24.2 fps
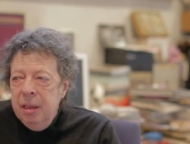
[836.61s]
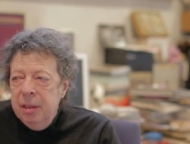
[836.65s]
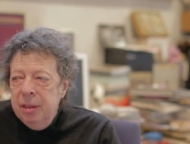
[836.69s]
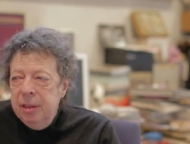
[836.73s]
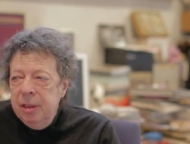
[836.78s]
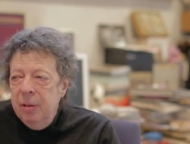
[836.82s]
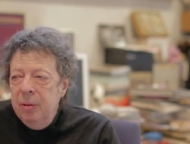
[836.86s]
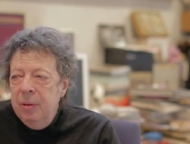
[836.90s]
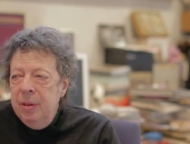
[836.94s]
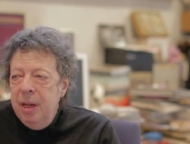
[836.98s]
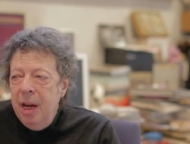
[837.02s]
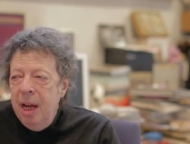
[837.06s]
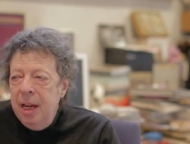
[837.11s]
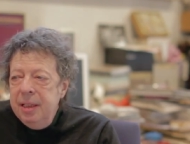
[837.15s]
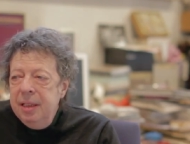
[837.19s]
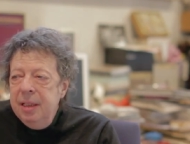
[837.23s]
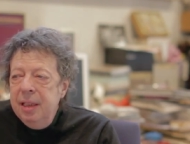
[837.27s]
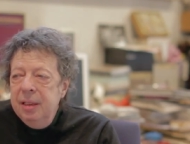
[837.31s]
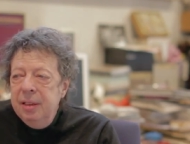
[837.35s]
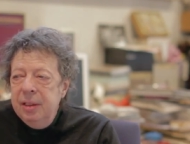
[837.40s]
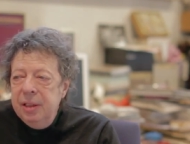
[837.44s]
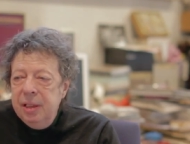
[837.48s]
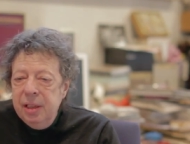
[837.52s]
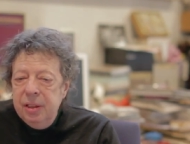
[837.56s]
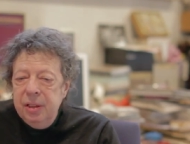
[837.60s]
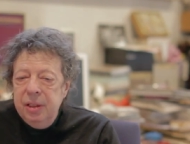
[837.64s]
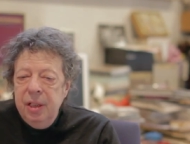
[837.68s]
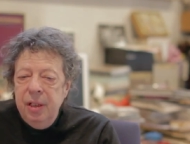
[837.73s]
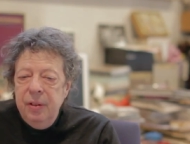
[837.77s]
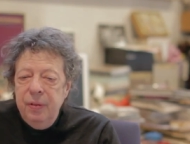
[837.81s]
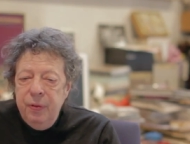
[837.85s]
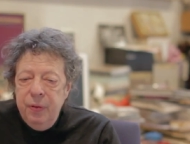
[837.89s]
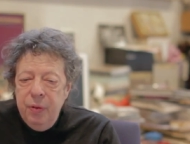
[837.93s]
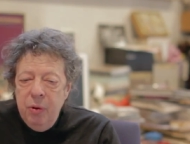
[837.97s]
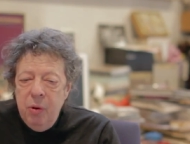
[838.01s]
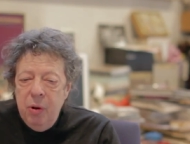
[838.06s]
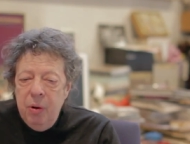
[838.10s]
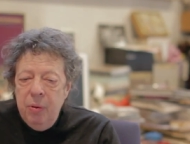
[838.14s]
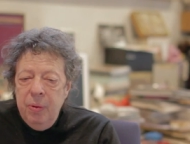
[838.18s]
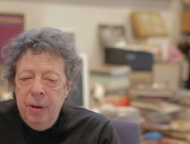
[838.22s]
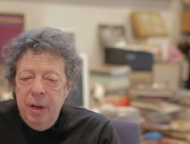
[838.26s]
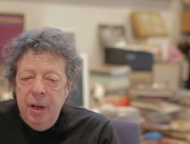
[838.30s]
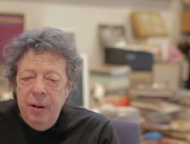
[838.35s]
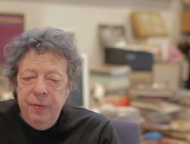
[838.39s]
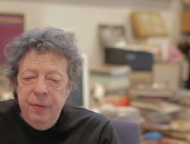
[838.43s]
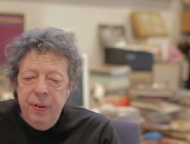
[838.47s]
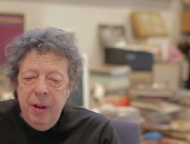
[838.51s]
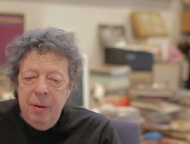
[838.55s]
So in 1964,
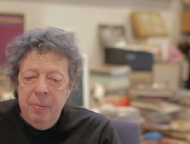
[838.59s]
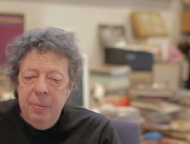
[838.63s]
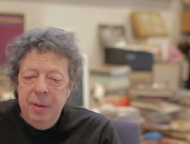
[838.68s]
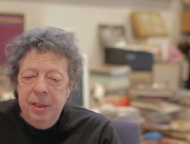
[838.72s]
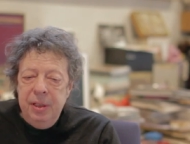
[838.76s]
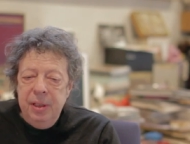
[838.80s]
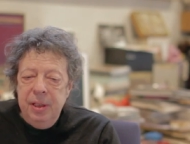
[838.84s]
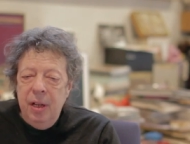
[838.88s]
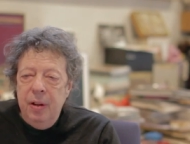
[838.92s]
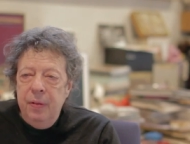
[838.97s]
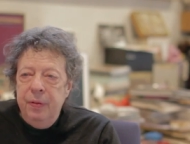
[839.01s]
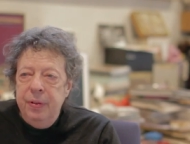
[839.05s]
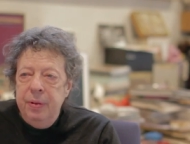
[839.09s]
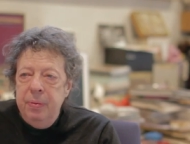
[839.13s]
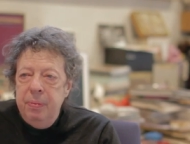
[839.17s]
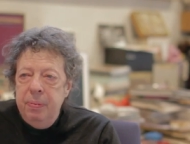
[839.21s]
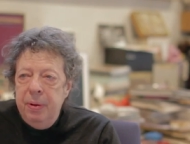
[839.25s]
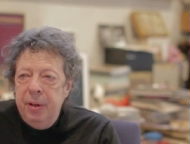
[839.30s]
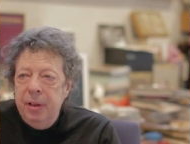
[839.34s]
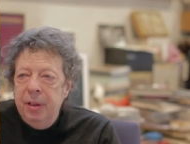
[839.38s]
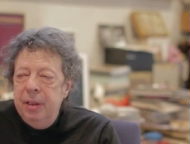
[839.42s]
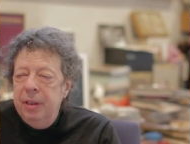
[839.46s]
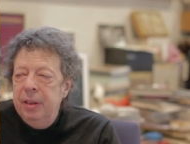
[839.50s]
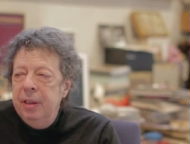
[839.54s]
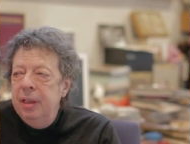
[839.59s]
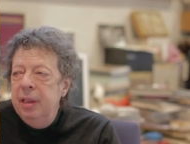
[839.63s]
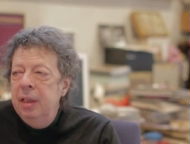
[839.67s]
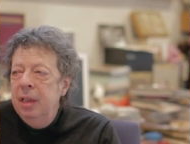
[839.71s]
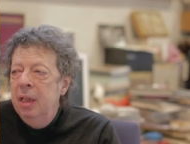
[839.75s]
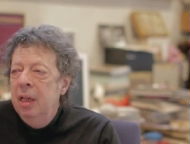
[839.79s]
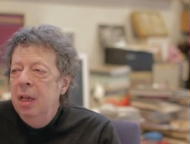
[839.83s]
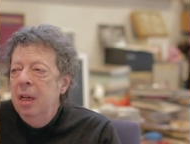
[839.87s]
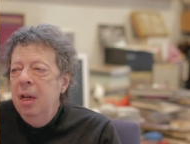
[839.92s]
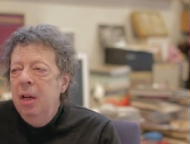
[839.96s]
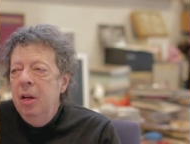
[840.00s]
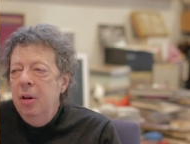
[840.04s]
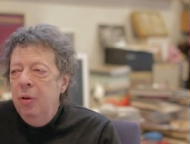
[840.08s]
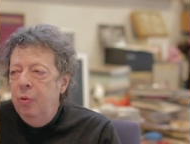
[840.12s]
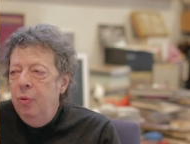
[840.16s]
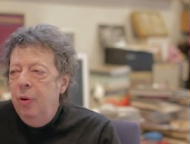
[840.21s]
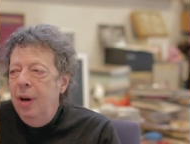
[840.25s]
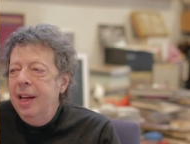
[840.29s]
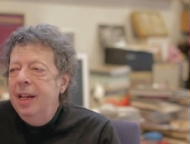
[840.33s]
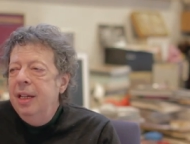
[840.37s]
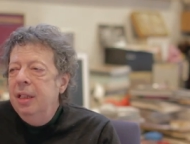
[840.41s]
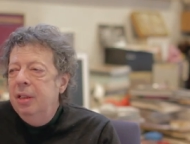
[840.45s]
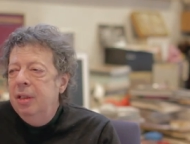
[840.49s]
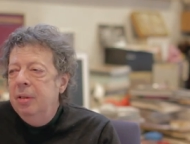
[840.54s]
when I found myself in Berkeley,
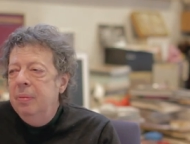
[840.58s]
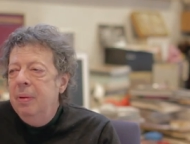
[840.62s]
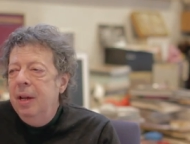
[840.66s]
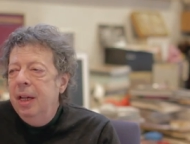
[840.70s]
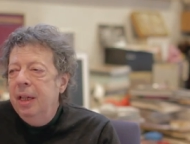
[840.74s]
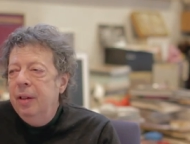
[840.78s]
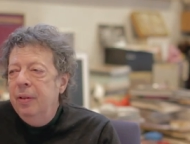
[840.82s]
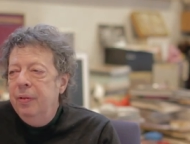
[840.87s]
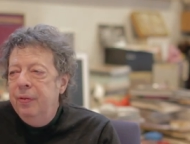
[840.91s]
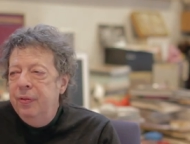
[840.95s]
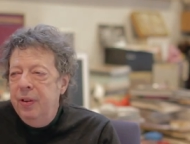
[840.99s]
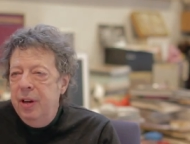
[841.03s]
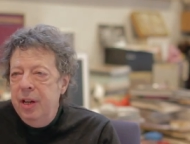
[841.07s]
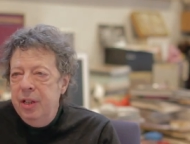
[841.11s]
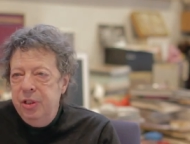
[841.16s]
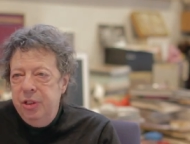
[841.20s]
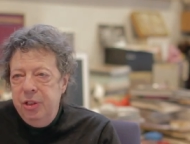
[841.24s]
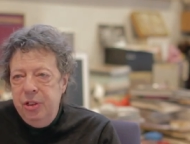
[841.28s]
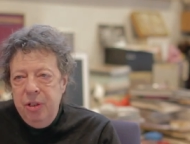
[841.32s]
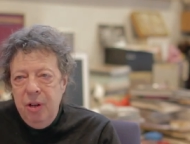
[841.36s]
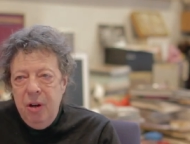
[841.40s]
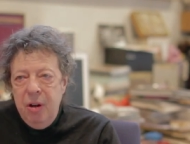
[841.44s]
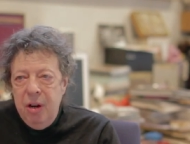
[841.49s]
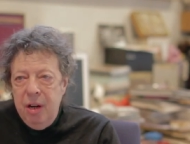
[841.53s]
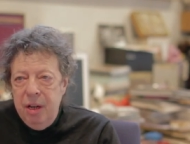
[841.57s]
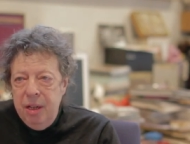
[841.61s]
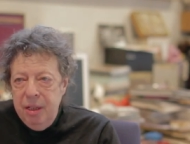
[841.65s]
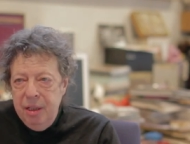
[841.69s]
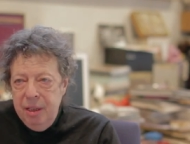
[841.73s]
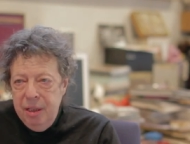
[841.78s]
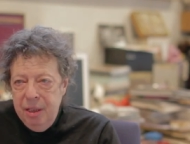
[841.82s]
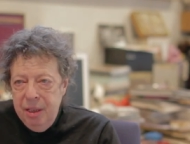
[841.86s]
ready to make a fresh start,